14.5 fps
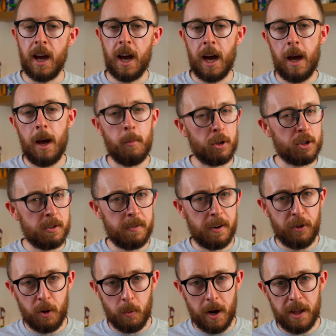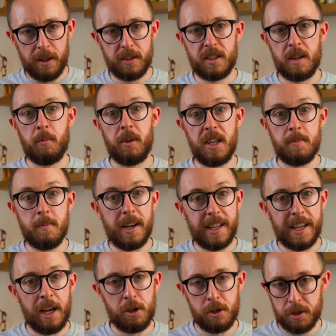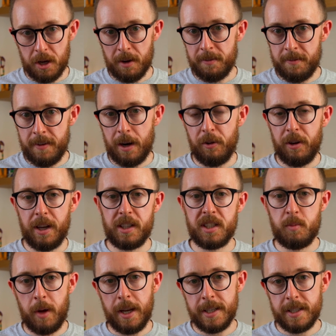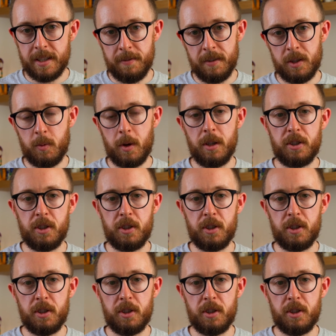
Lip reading: I'm also very aware that some of these medications are very expensive as well,